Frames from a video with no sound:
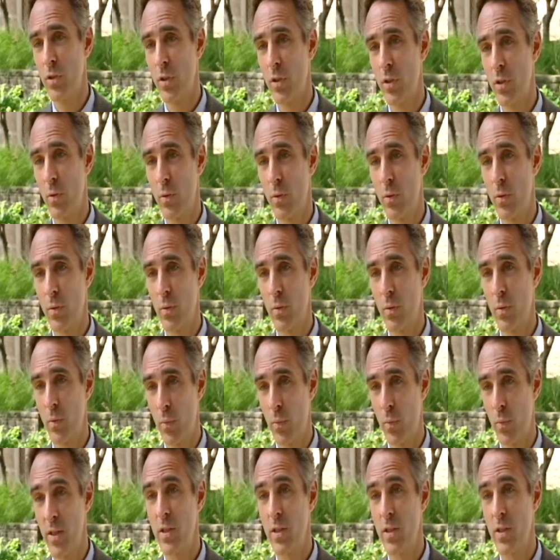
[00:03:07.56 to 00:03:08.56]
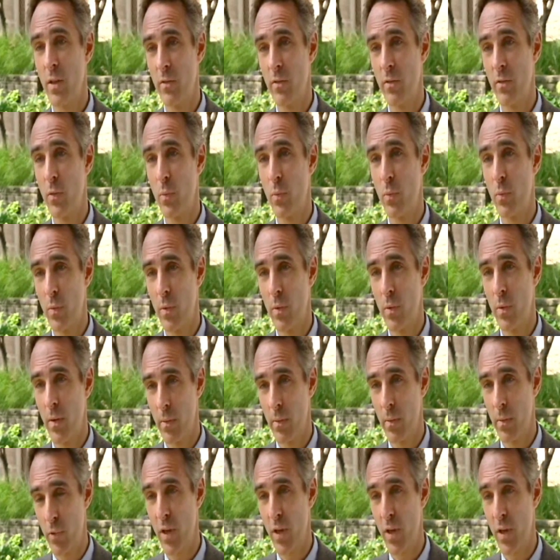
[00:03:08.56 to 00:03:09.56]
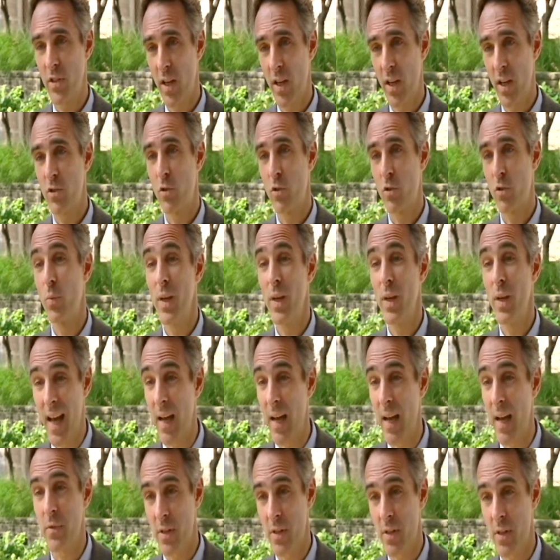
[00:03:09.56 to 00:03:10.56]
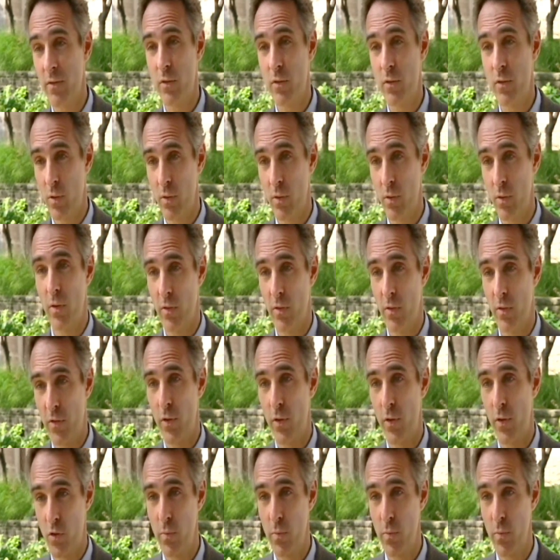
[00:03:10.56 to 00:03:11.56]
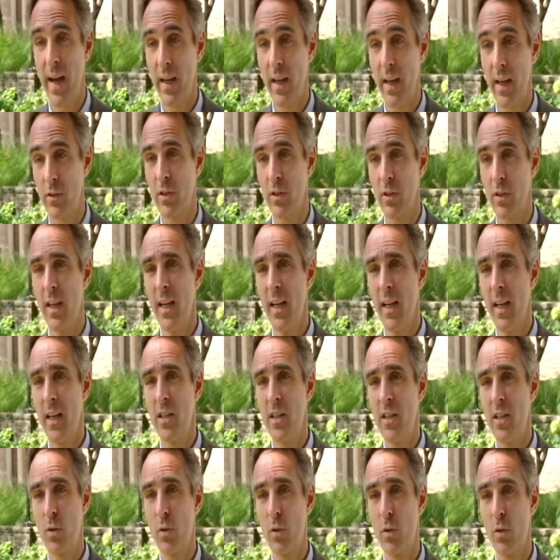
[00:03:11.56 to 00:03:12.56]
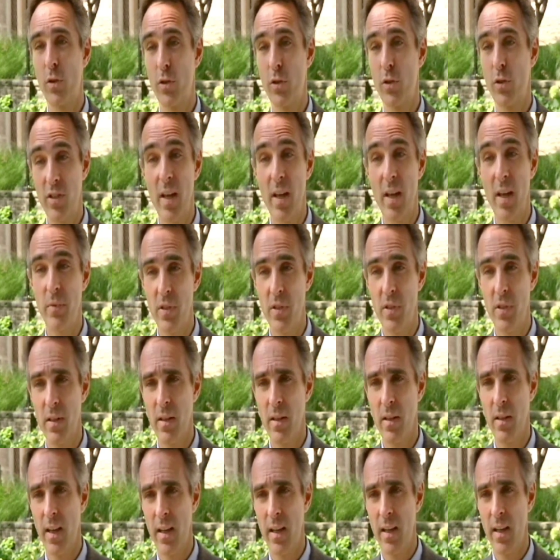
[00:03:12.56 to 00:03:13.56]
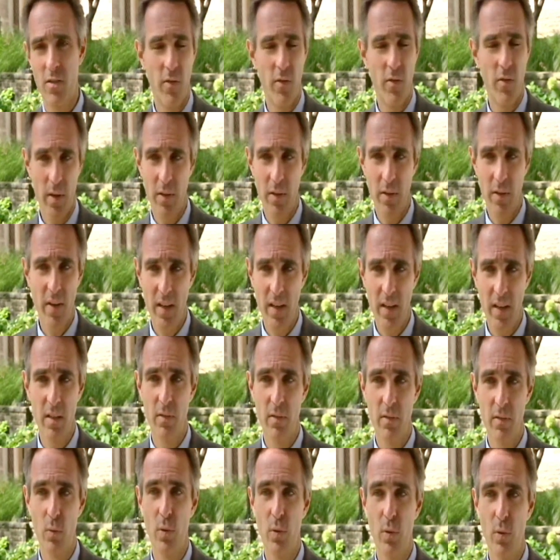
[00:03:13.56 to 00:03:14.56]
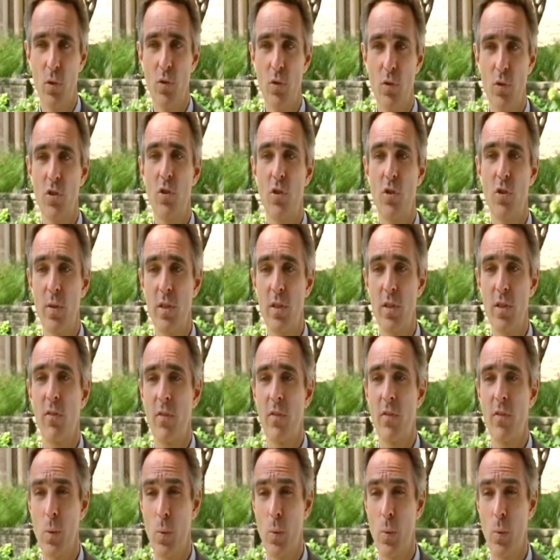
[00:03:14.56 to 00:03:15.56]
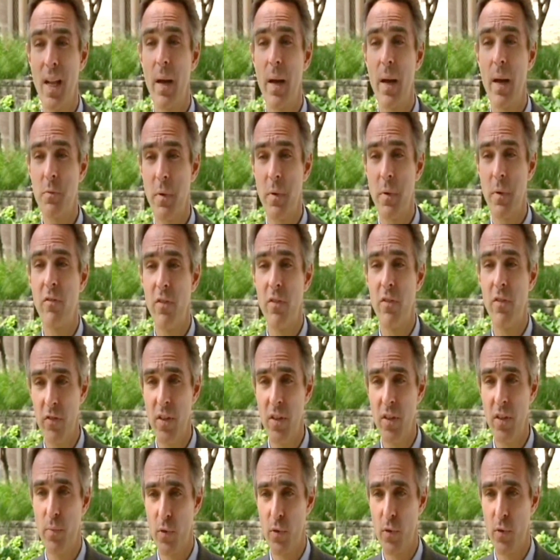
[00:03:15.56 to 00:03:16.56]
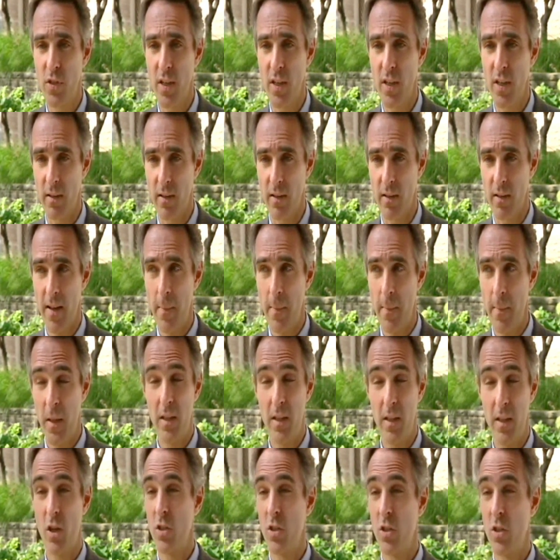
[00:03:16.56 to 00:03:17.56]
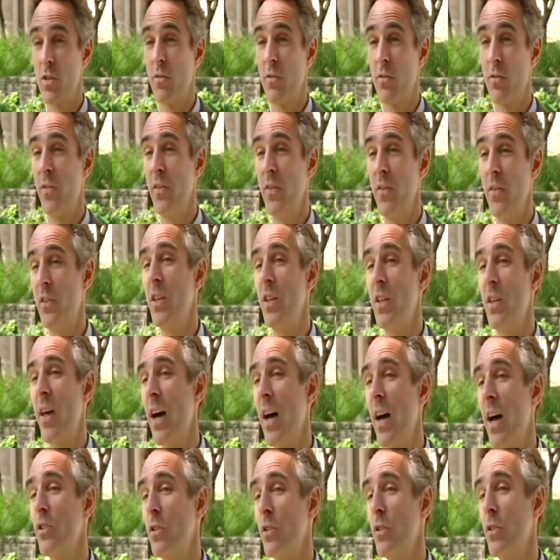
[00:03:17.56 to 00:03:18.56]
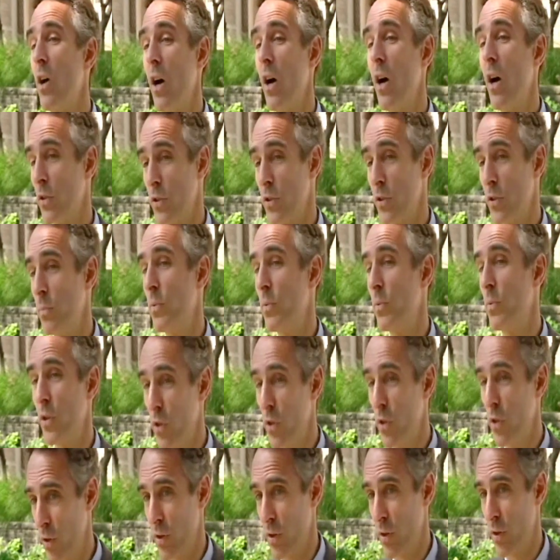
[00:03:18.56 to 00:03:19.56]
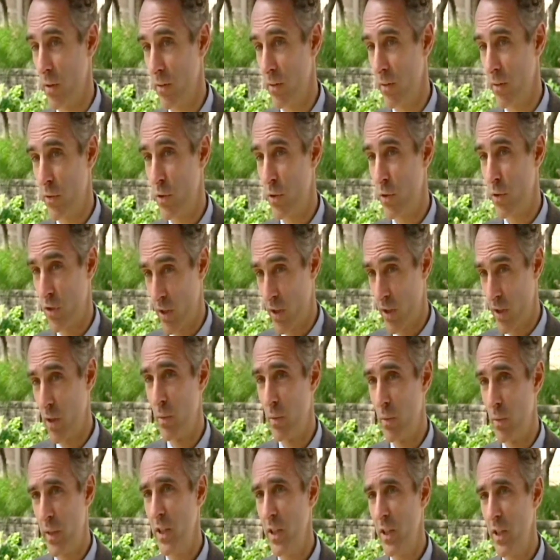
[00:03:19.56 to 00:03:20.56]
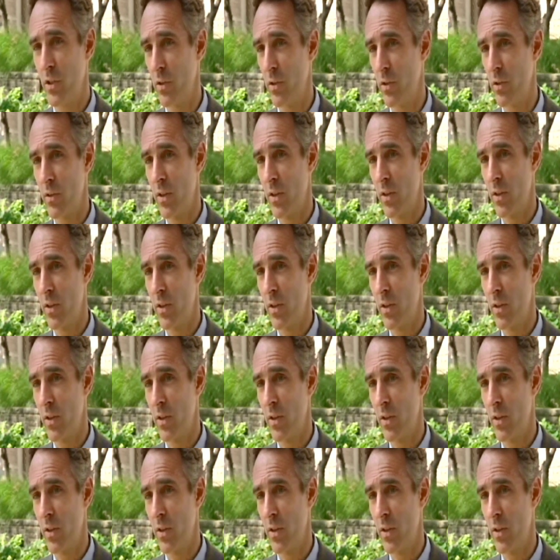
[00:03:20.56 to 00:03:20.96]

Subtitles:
the risk of a breast cancer relapse after a first bout is called Herceptin. It's very effective. It reduces the risk of a relapse by 50%. It costs $50,000 per year for a single patient.